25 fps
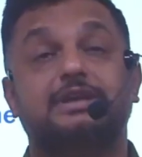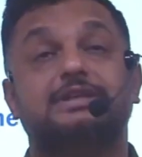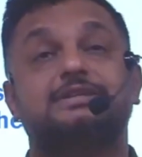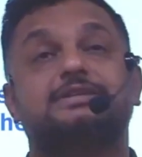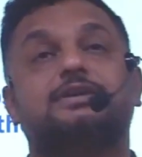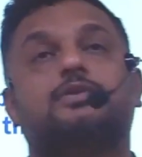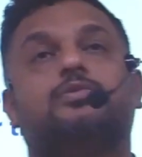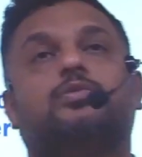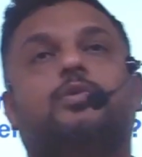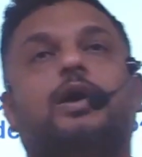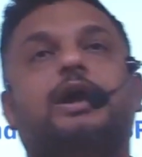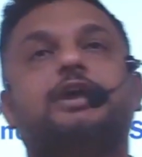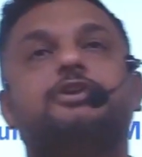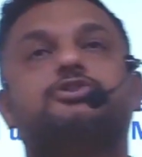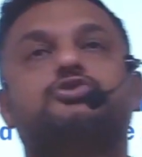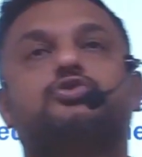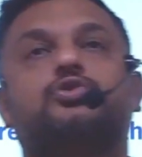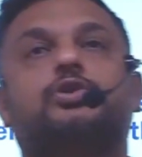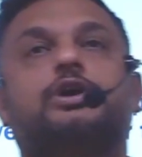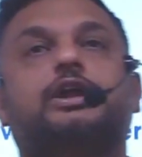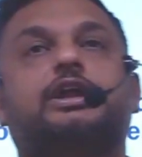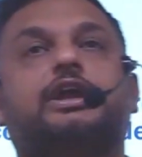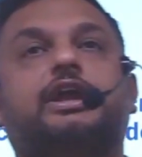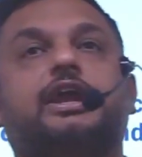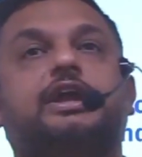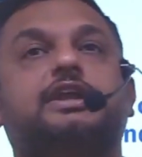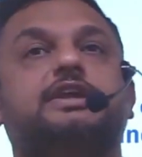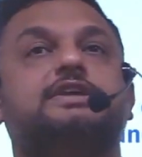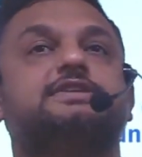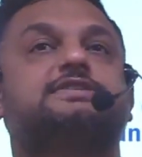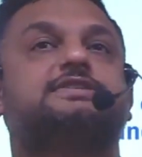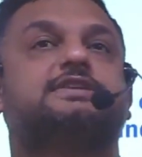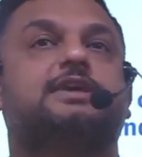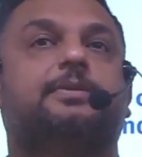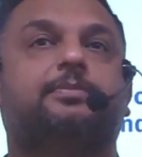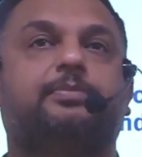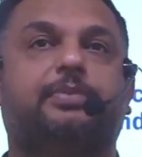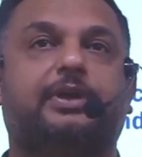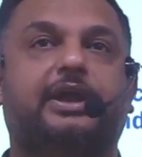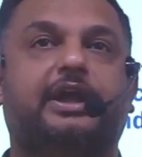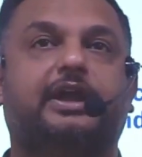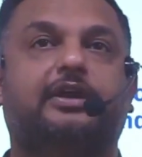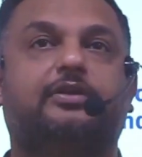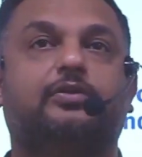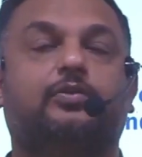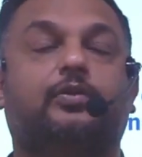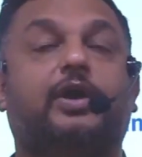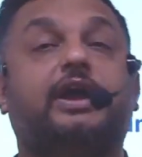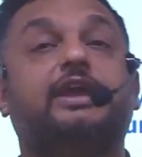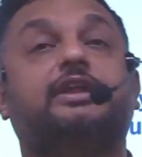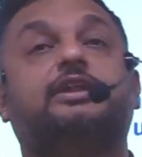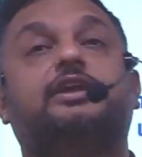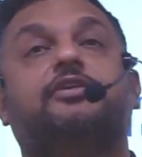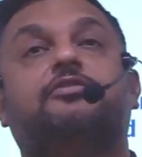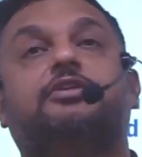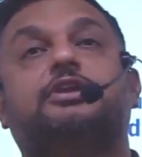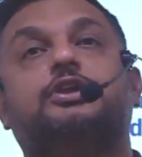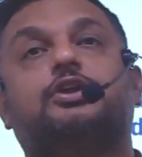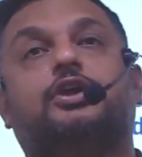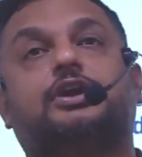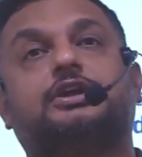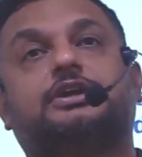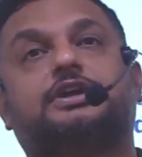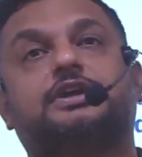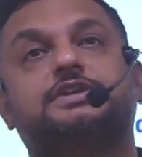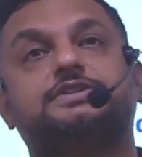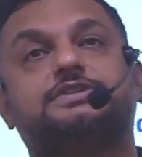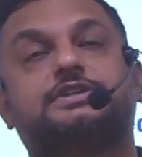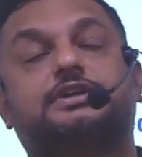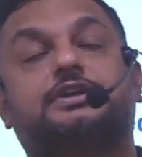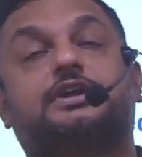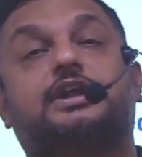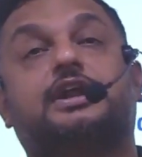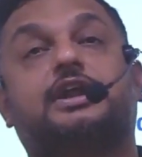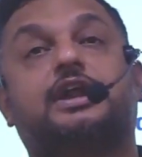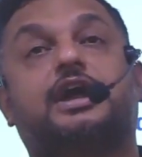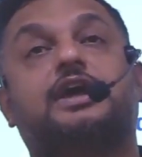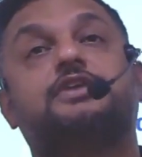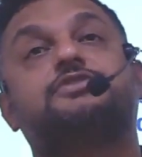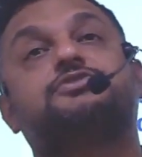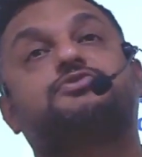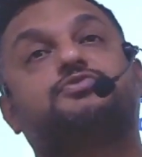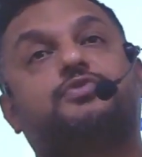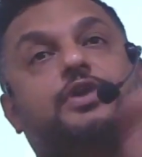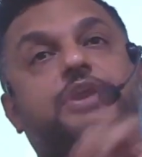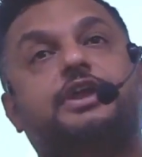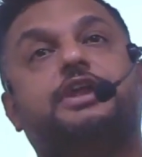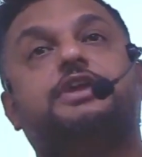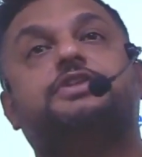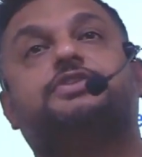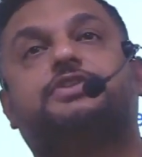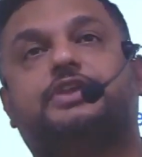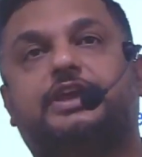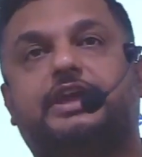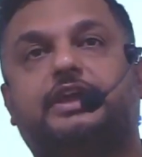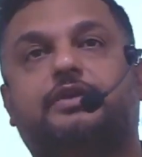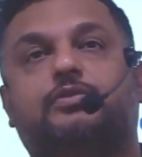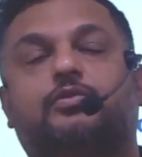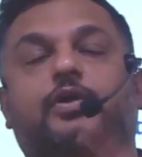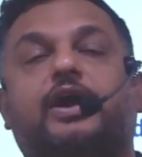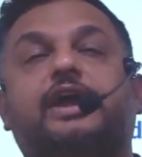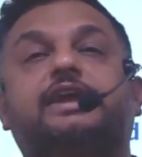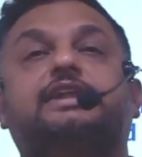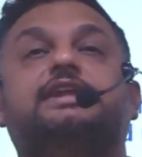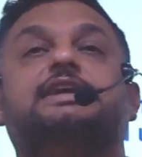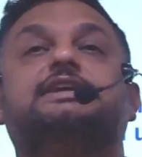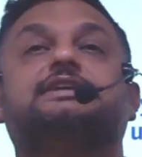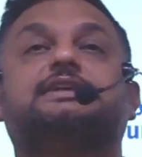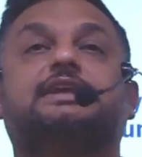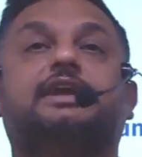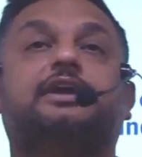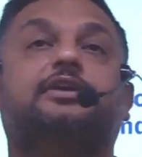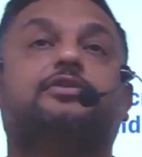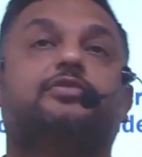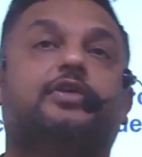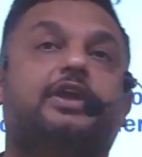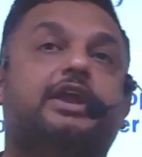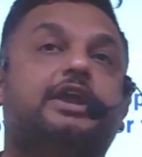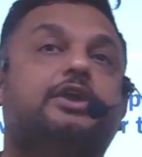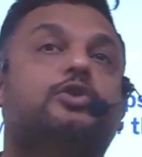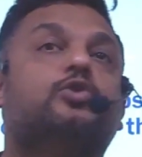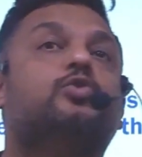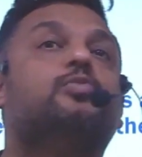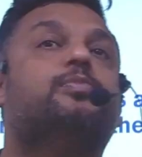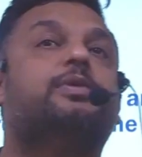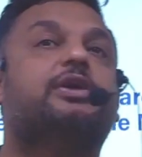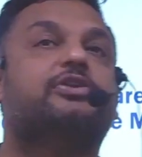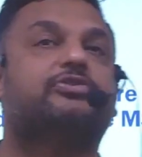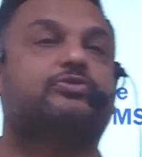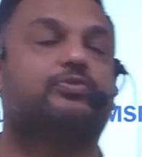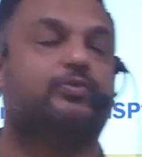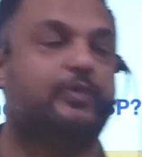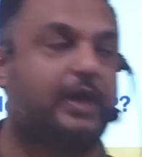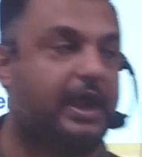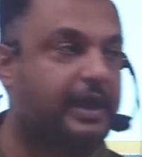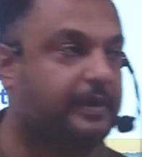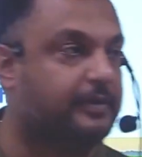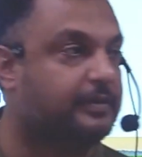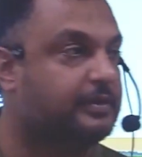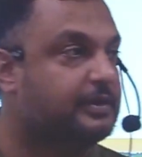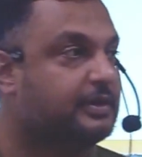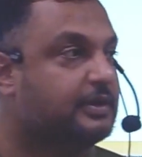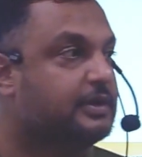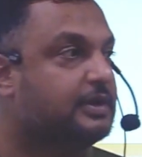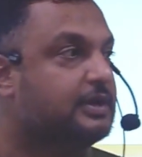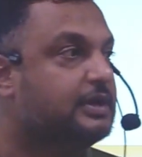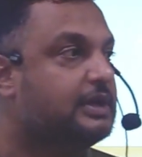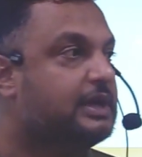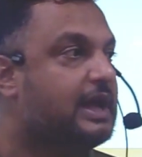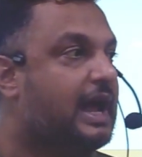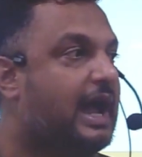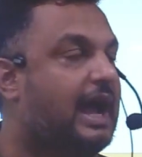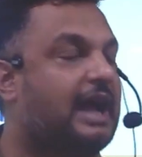Sir, why sugarcane is separate? Why they will not consider as 23? Why they say 22 plus 1?